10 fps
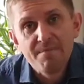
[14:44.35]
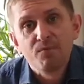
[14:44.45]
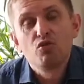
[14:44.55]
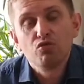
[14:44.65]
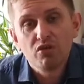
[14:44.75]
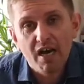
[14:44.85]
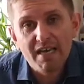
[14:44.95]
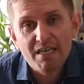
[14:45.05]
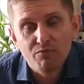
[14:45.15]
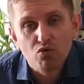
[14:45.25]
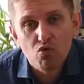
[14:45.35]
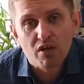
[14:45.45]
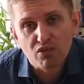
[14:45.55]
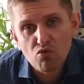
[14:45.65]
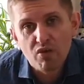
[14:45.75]
To leave to disappear
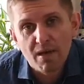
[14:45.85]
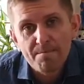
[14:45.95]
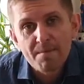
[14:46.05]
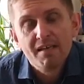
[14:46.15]
simply not.